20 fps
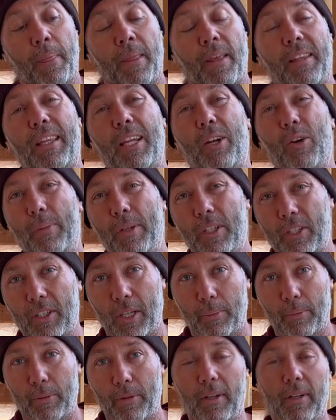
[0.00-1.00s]
then it would be
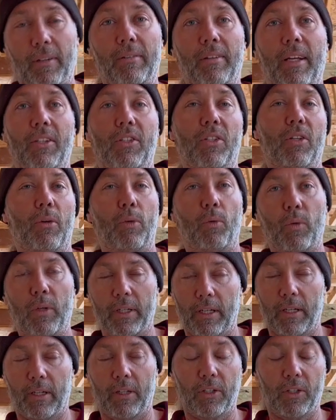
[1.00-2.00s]
slippery and so it
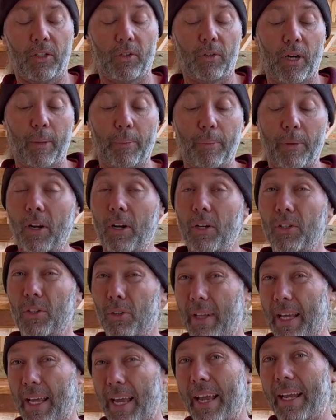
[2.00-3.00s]
wouldn't get a good strike. But also
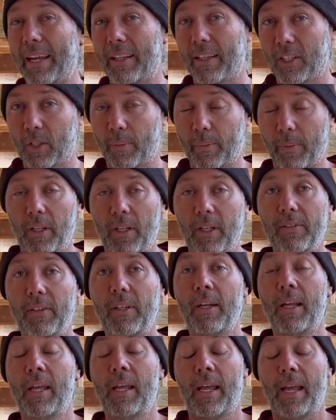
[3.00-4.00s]
they hated the smell of
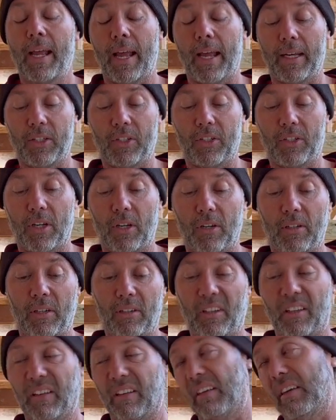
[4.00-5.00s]
it. And so they're
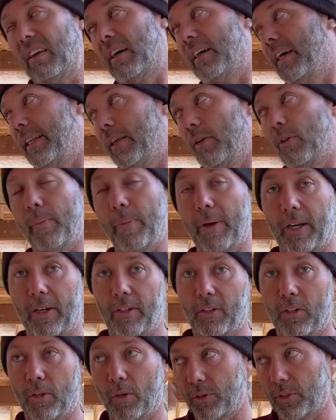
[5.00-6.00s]
like, ugh, and they would abandon
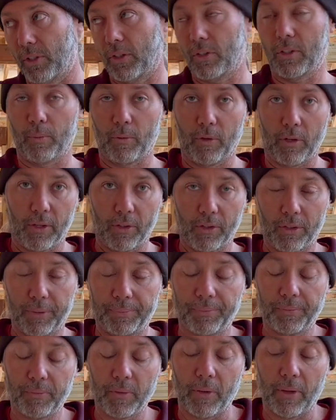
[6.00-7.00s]
their holes and go somewhere else.
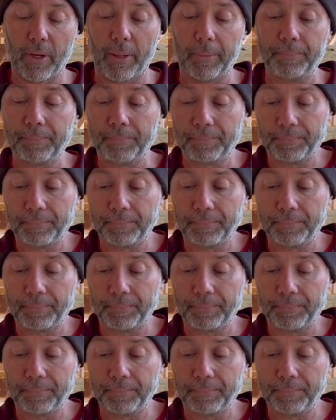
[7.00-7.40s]
Okay.